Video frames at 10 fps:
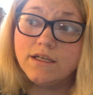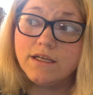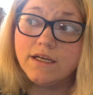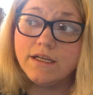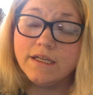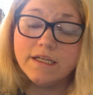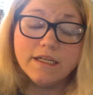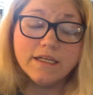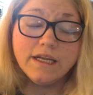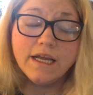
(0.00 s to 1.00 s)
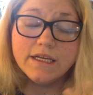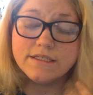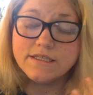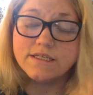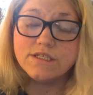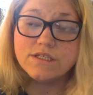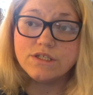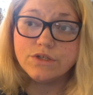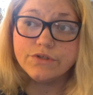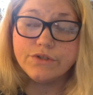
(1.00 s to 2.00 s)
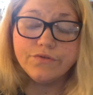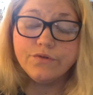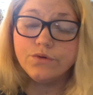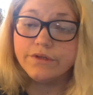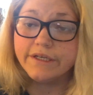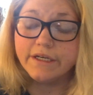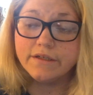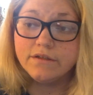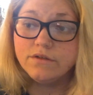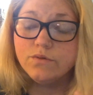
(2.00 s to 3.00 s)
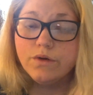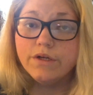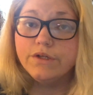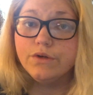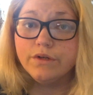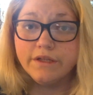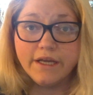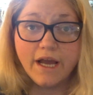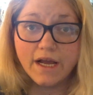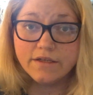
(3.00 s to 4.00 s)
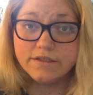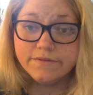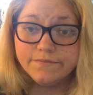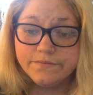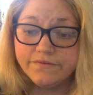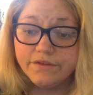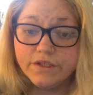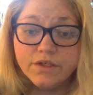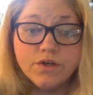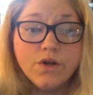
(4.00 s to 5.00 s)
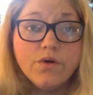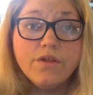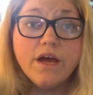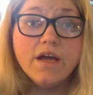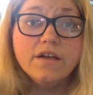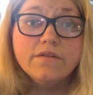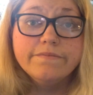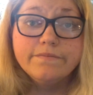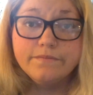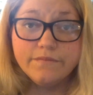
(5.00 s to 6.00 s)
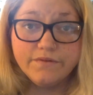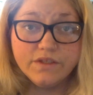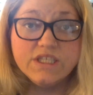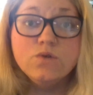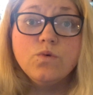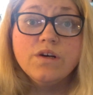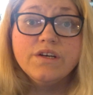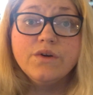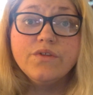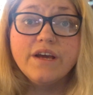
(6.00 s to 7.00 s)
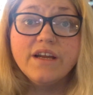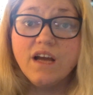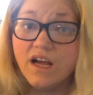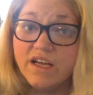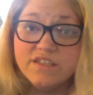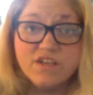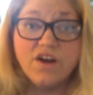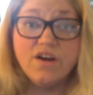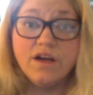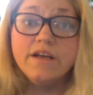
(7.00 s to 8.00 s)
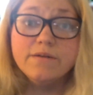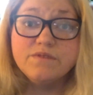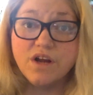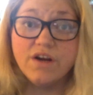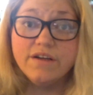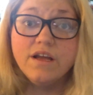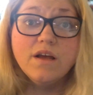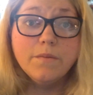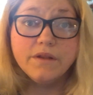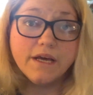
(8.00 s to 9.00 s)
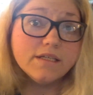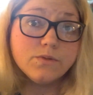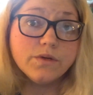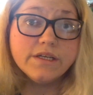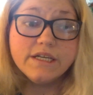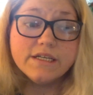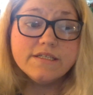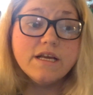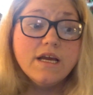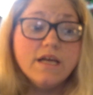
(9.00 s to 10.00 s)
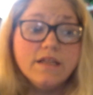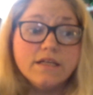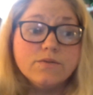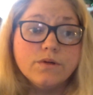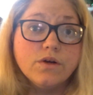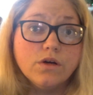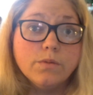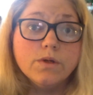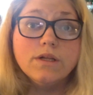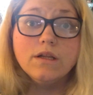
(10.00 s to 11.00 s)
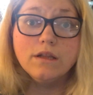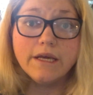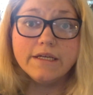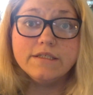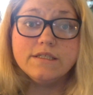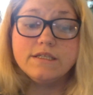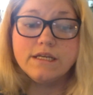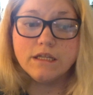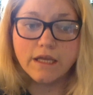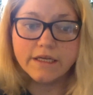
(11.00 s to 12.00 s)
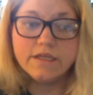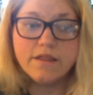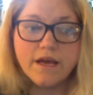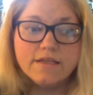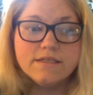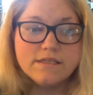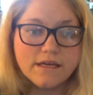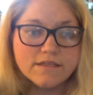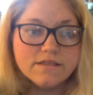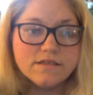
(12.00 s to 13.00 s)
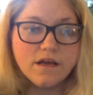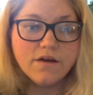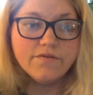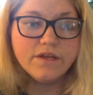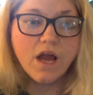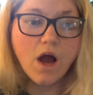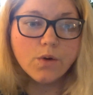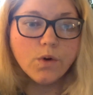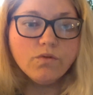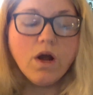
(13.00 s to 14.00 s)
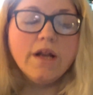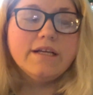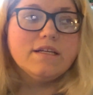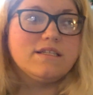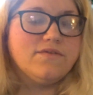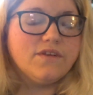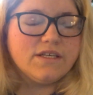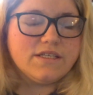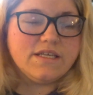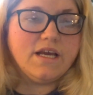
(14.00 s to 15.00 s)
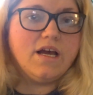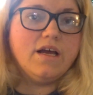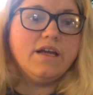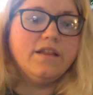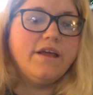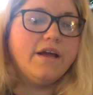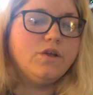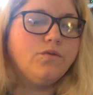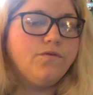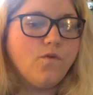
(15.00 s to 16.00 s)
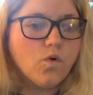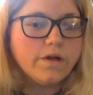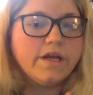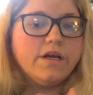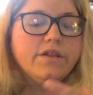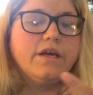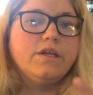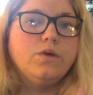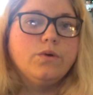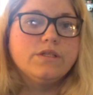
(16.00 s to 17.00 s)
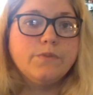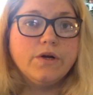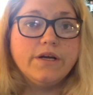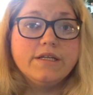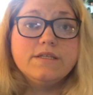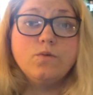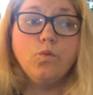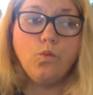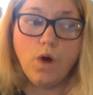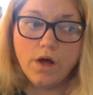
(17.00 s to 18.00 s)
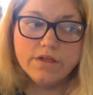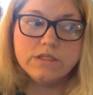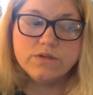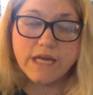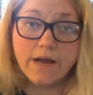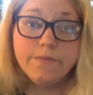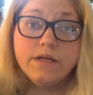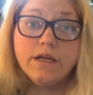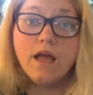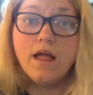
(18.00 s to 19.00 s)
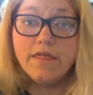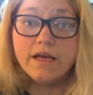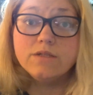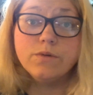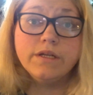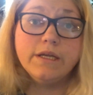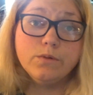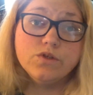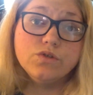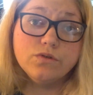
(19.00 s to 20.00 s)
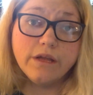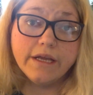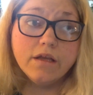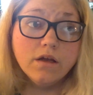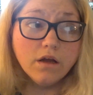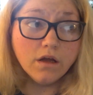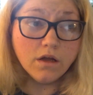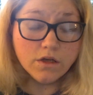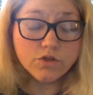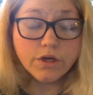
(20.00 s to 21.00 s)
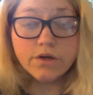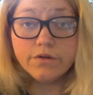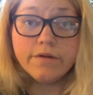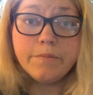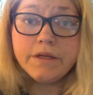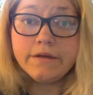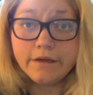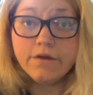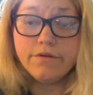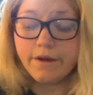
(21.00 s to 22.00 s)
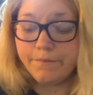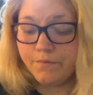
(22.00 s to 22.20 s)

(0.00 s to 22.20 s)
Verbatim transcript: And it enhances your euphoria while you're in the act. If you didn't know that, if you didn't want to know that, I so I am sorry, but that's what it is, and that's what Herbert liked. Is he liked that sense of the autoerotic asphyxia and that euphoria that you experience? And while this was happening, that's when he would like strangle them and kill them.